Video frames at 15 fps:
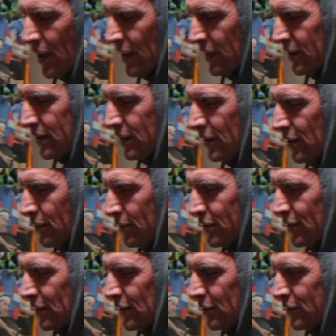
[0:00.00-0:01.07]
like,
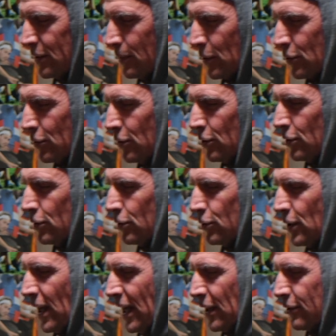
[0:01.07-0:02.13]
stereotypical
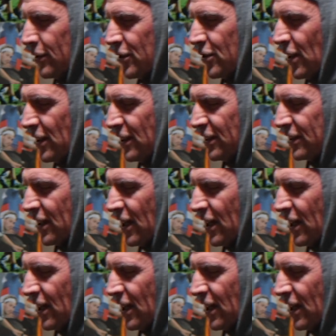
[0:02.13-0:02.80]
old angry Chinese